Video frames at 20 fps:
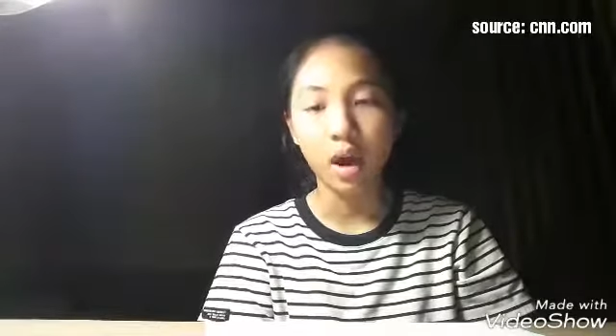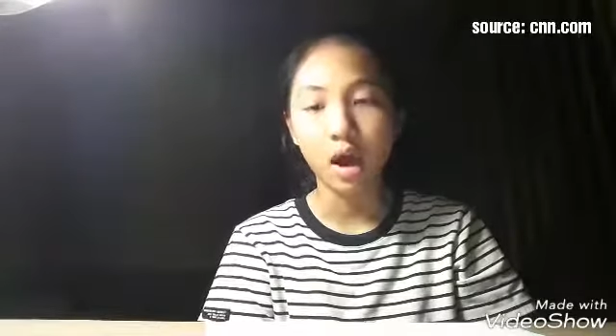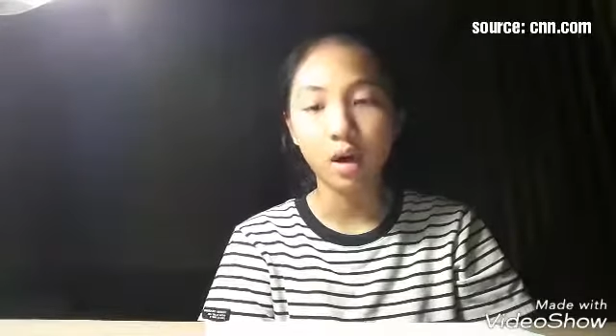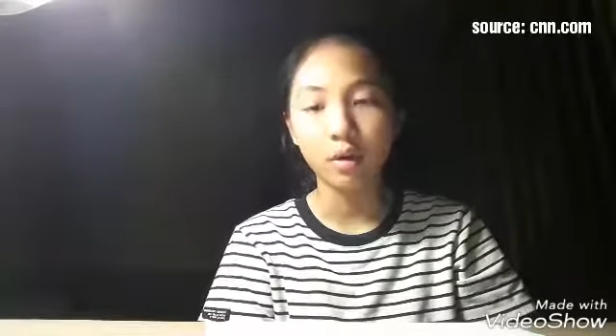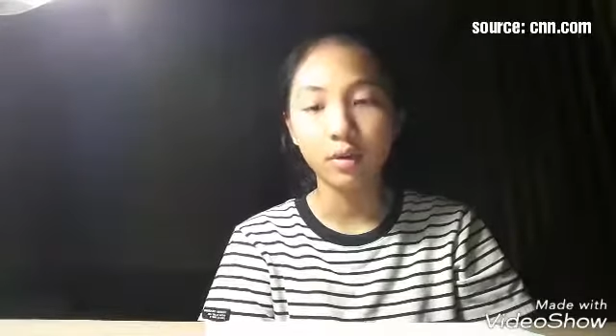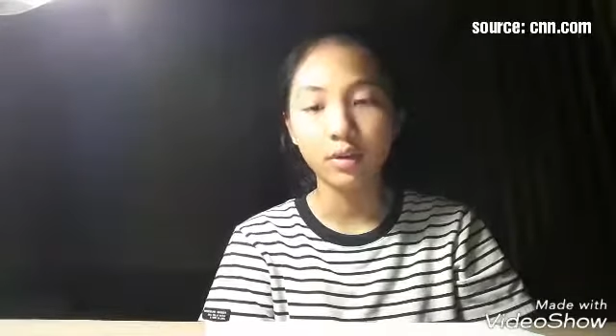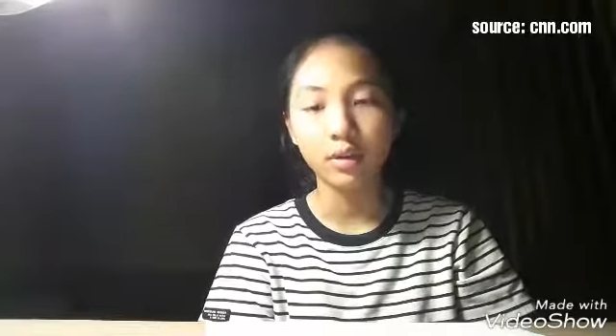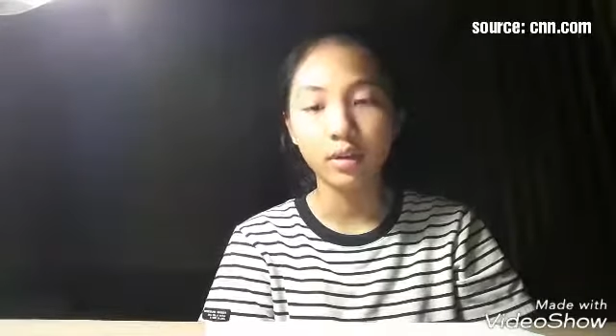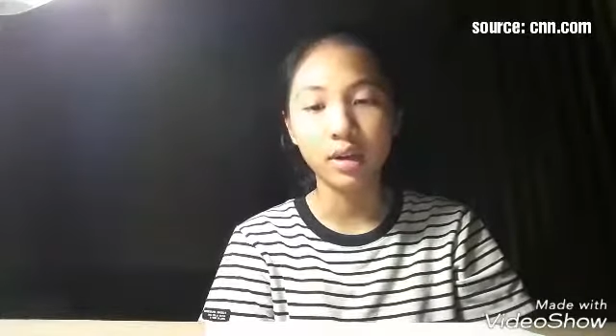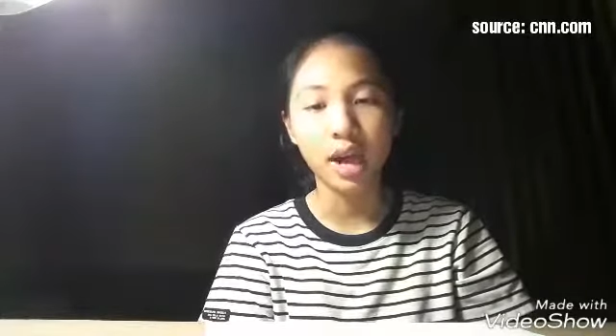
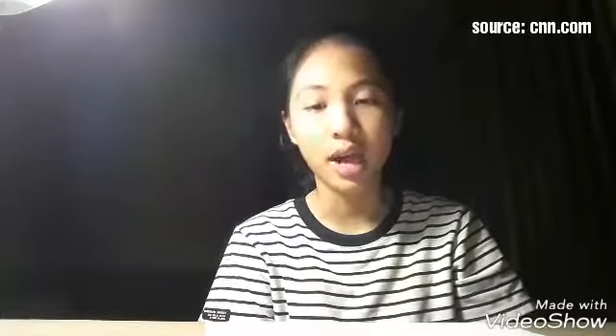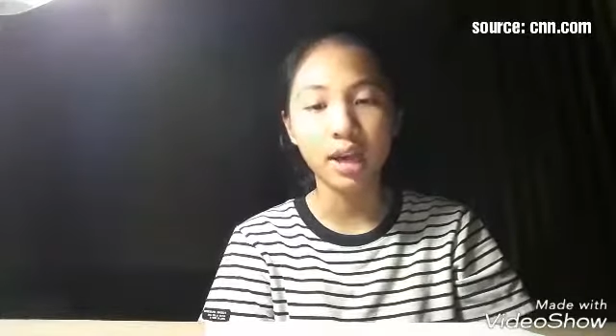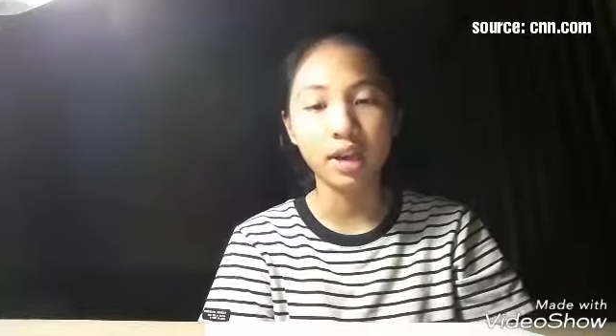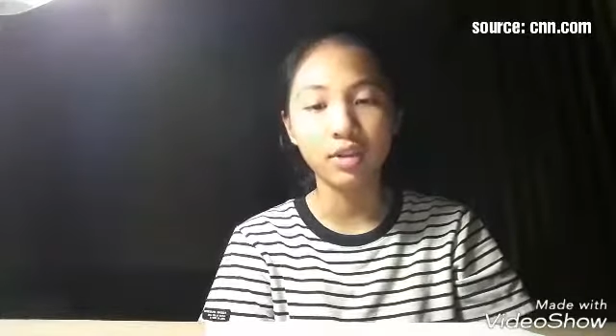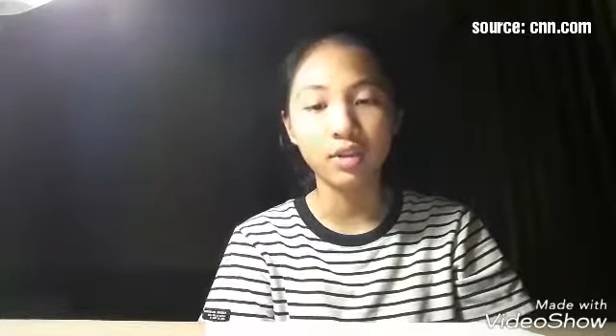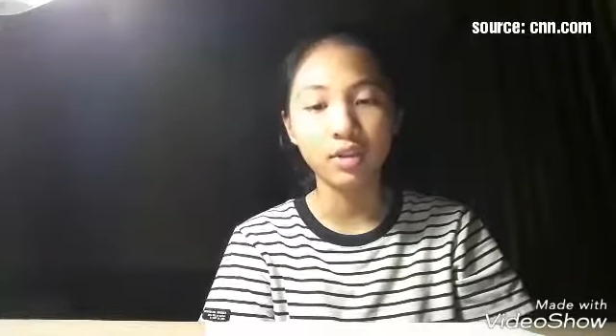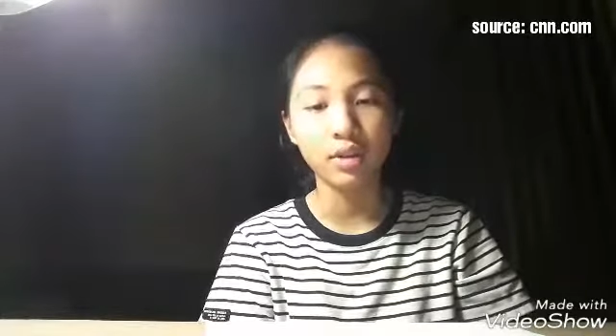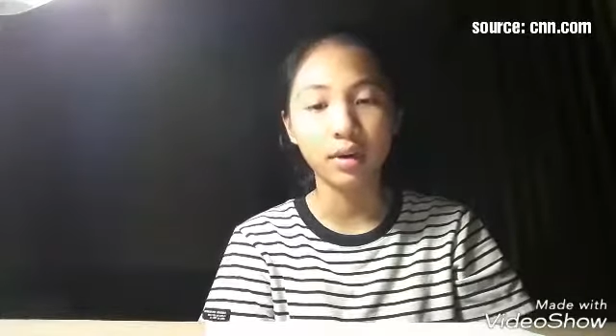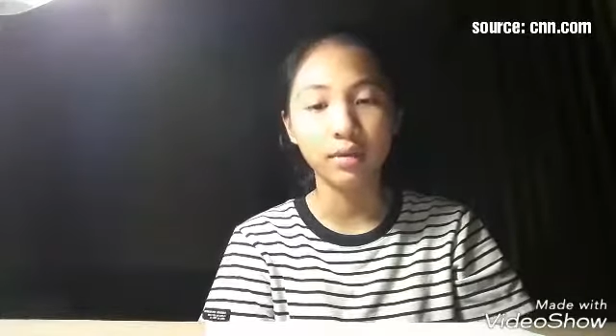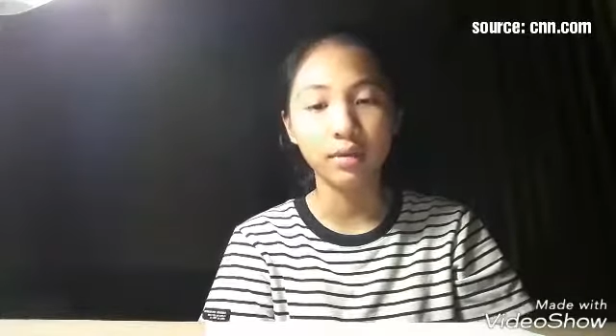outer
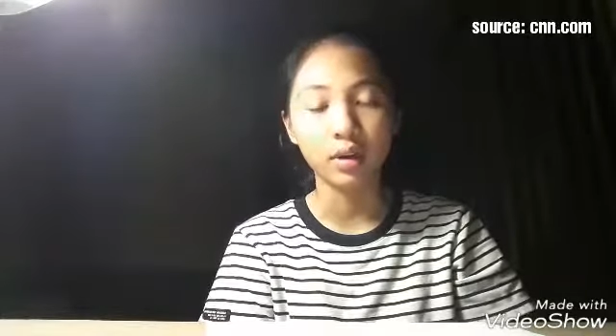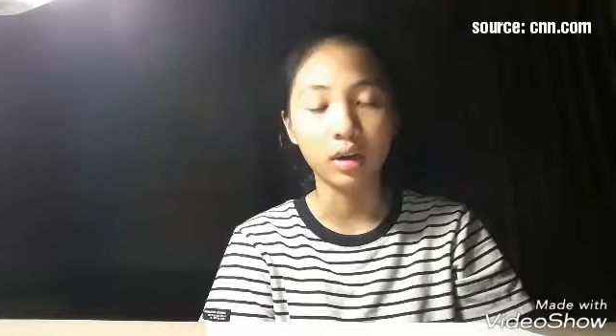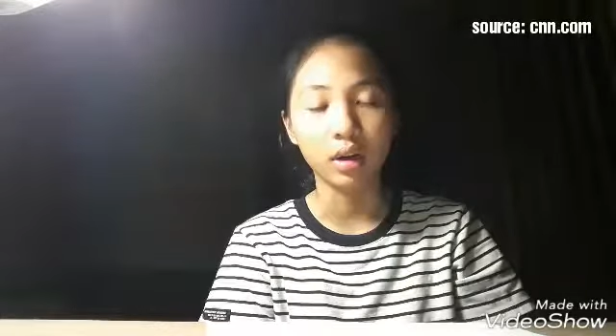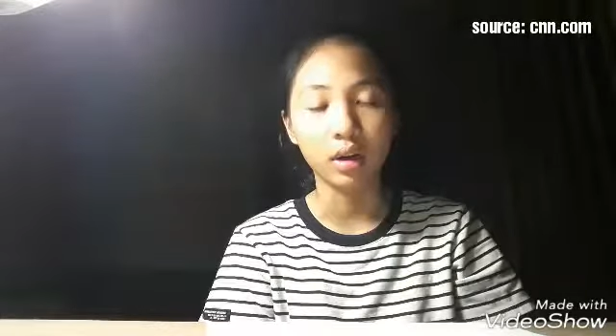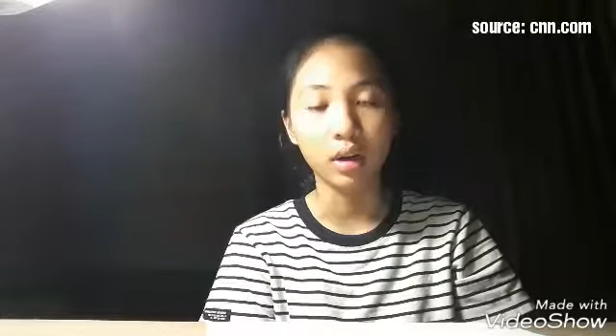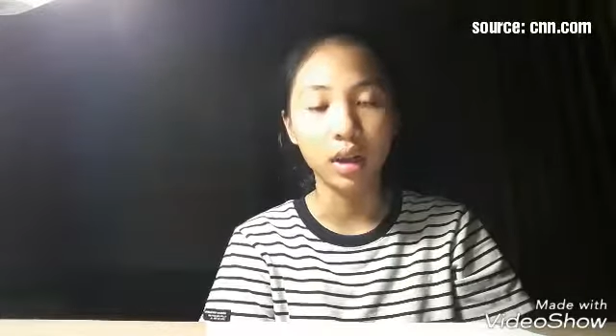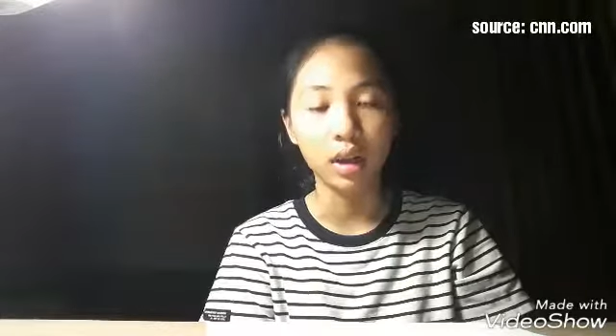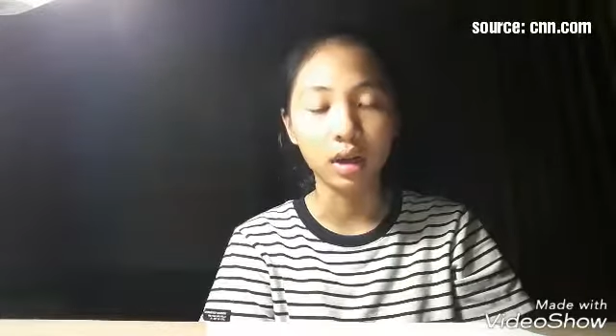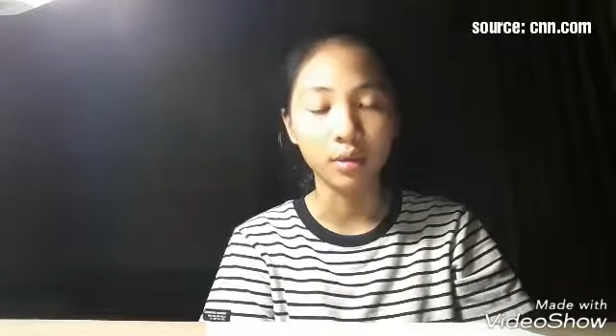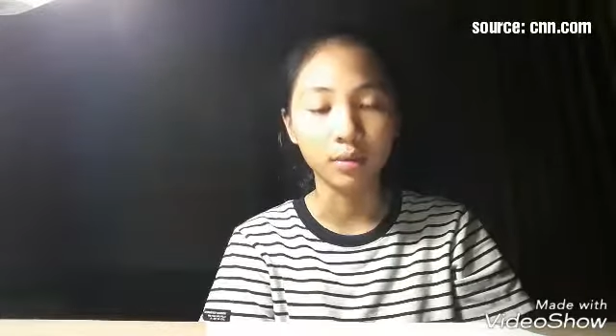edge of the
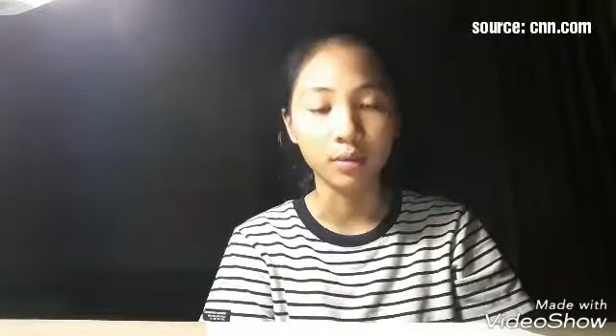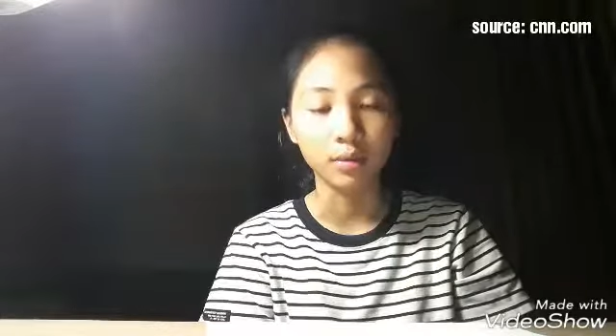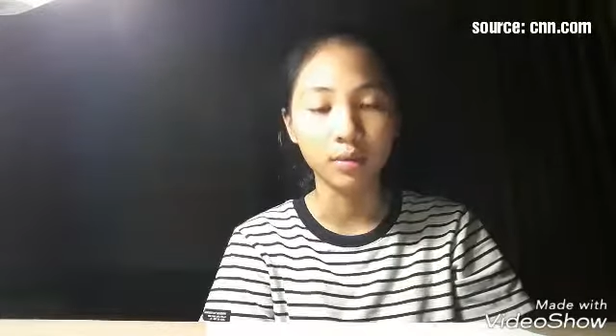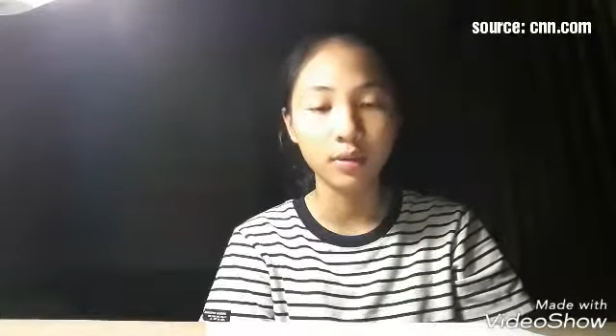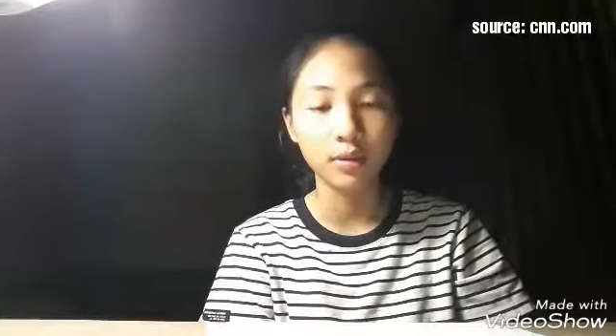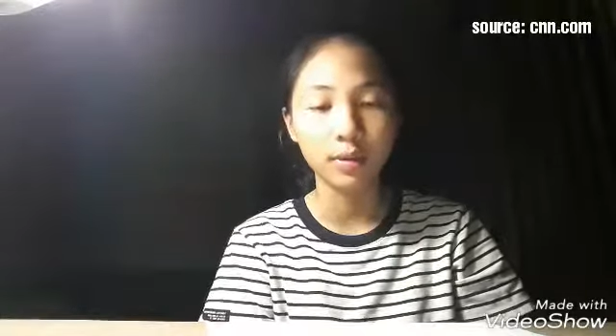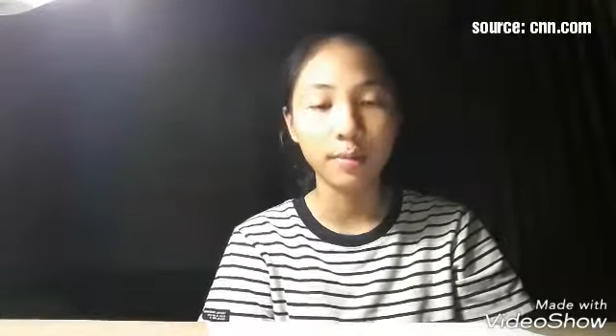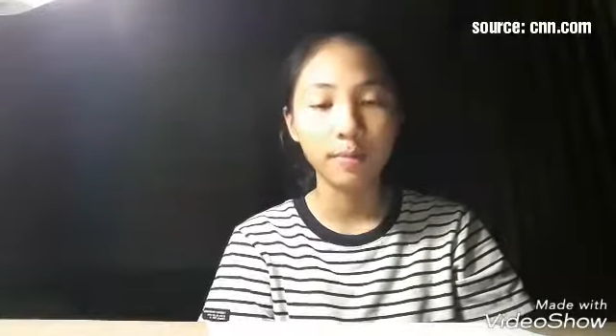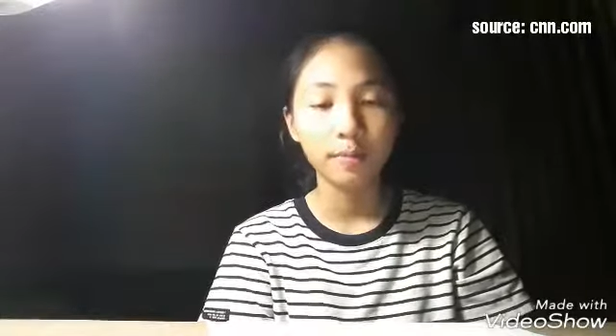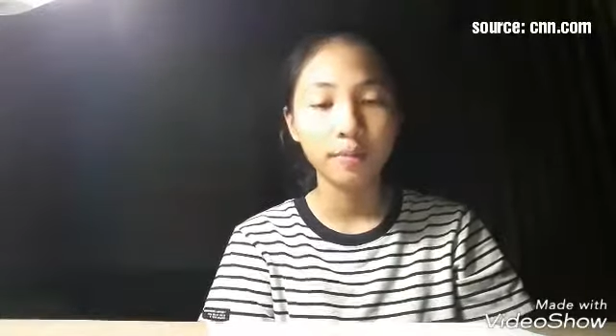
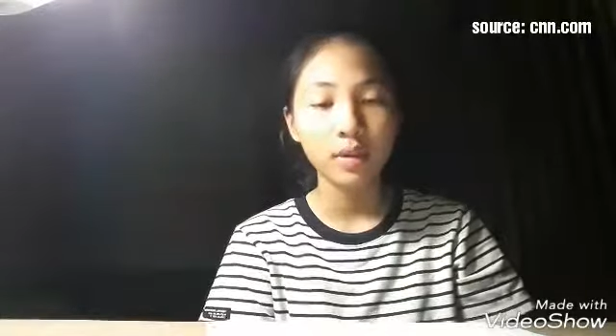clouds.